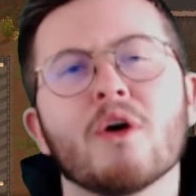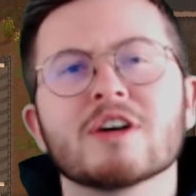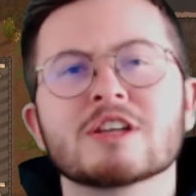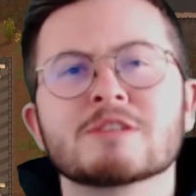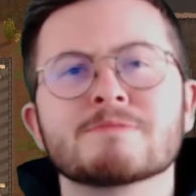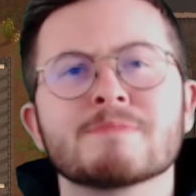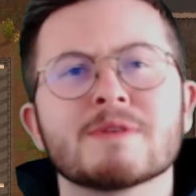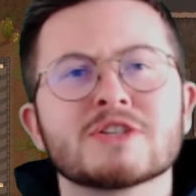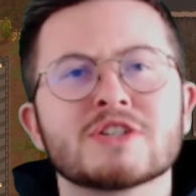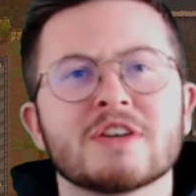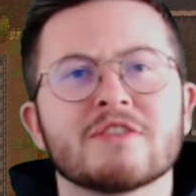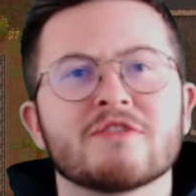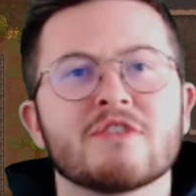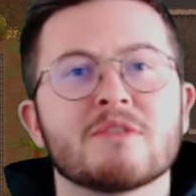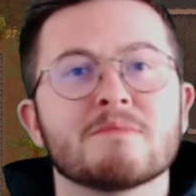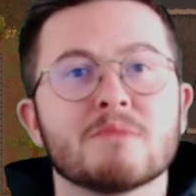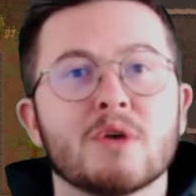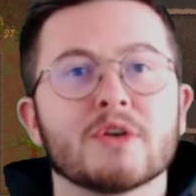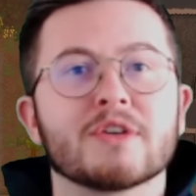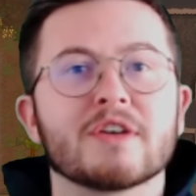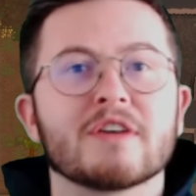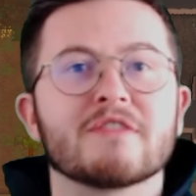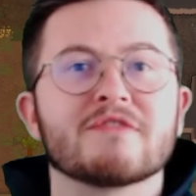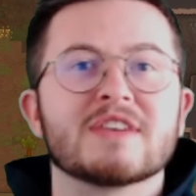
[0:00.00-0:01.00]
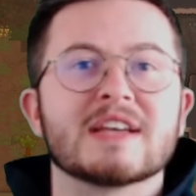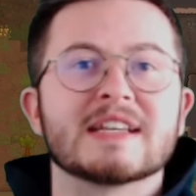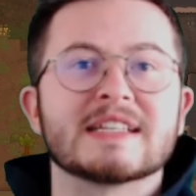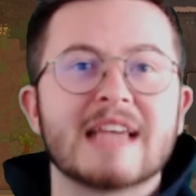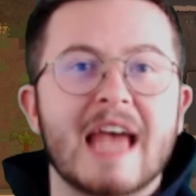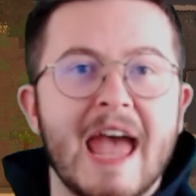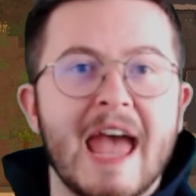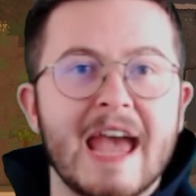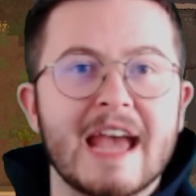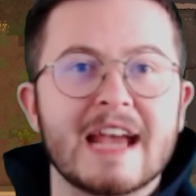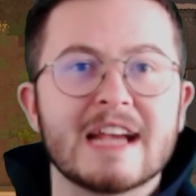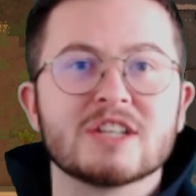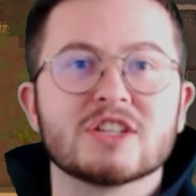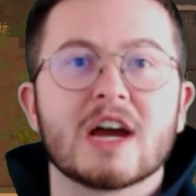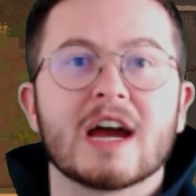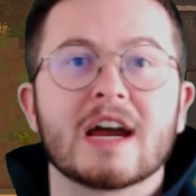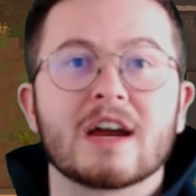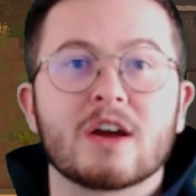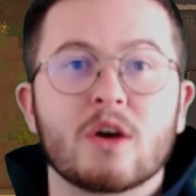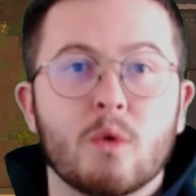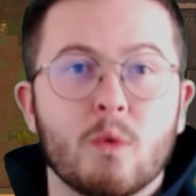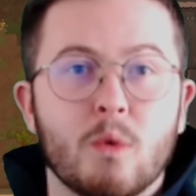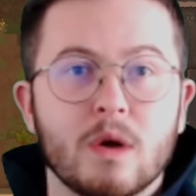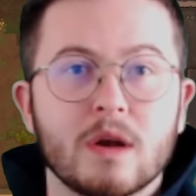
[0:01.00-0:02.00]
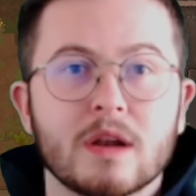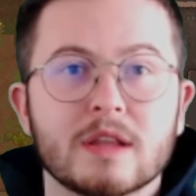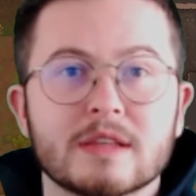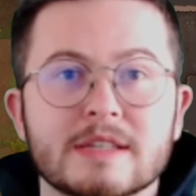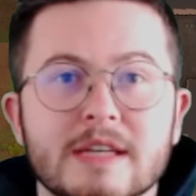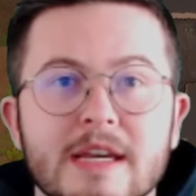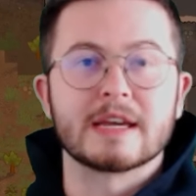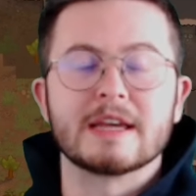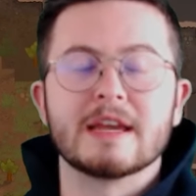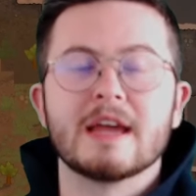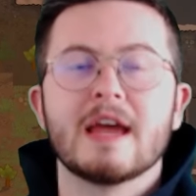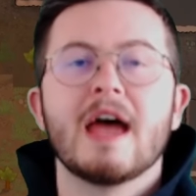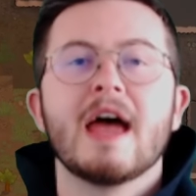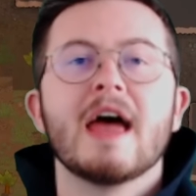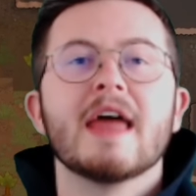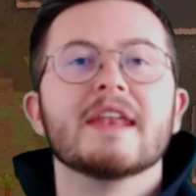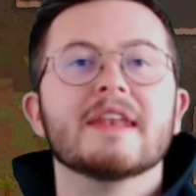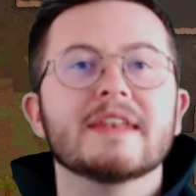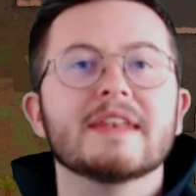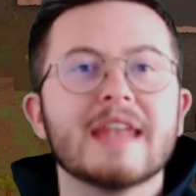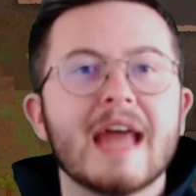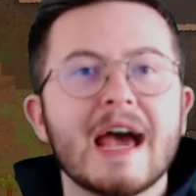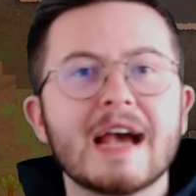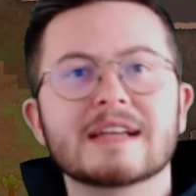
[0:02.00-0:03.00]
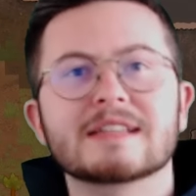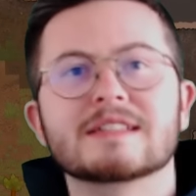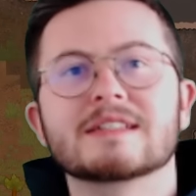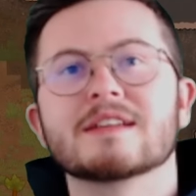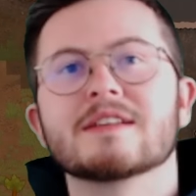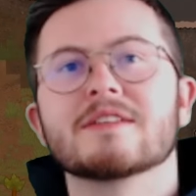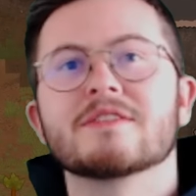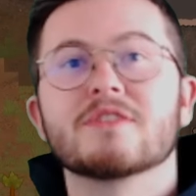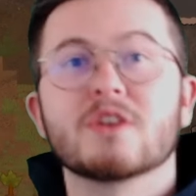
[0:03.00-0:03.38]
especially of a mod of this age and quality. Next, the